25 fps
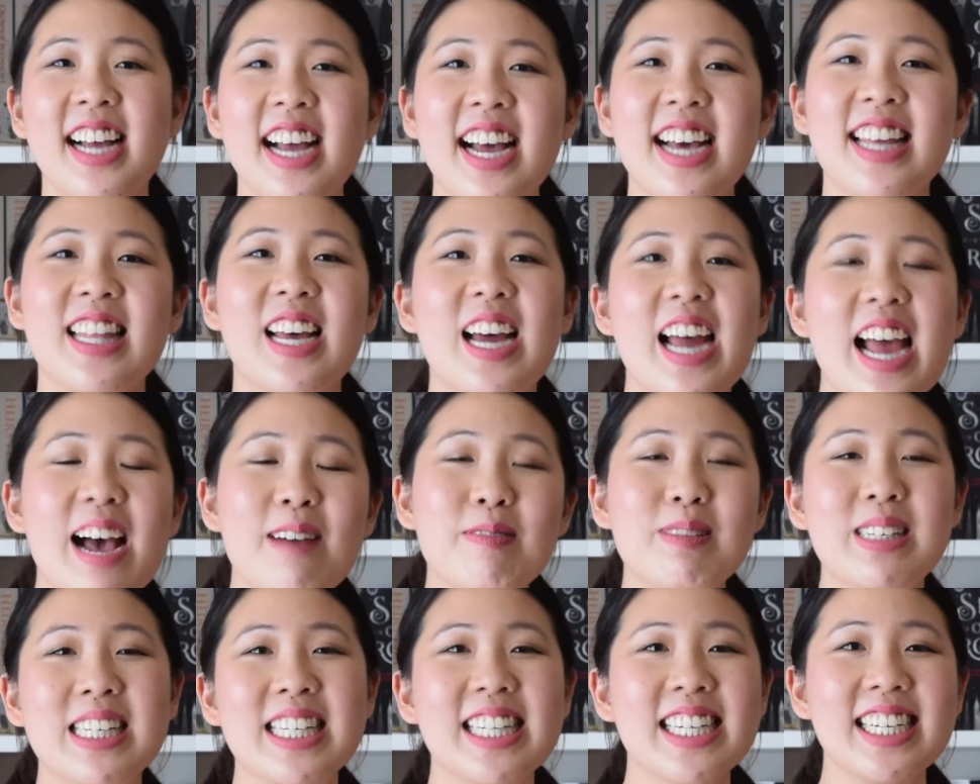and I
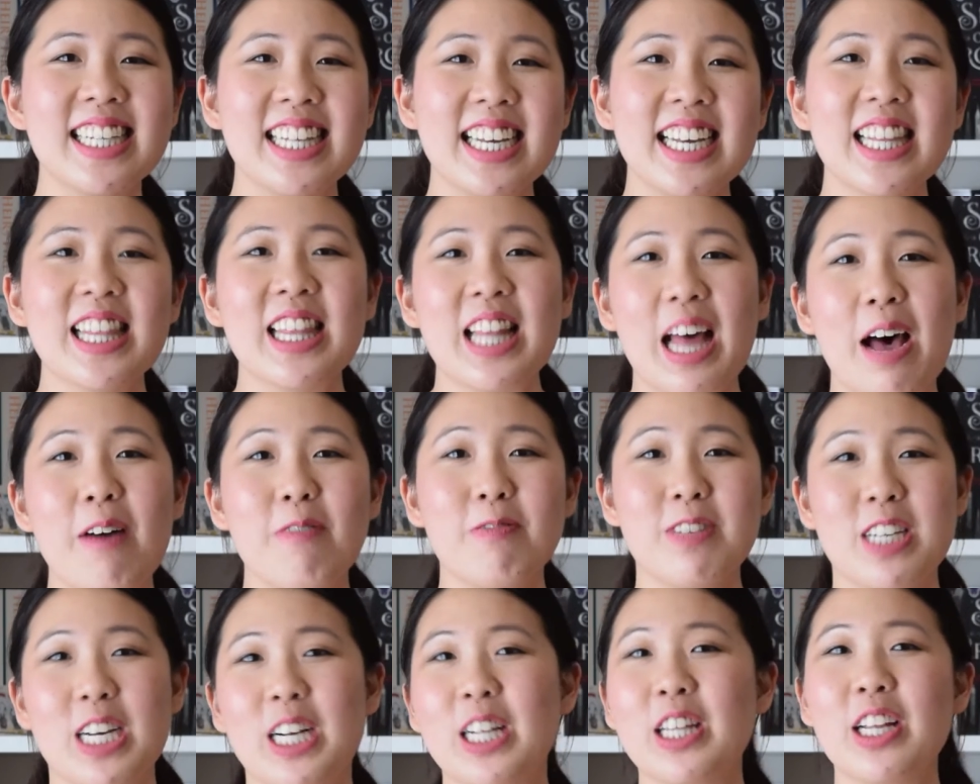absolutely
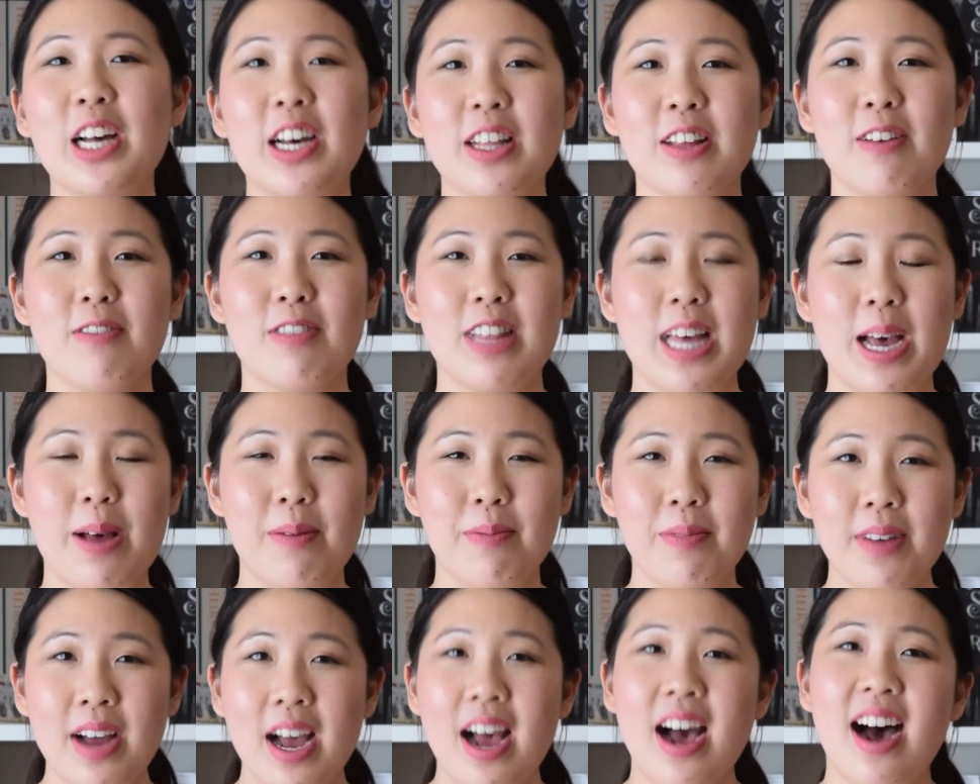loved a lot of them.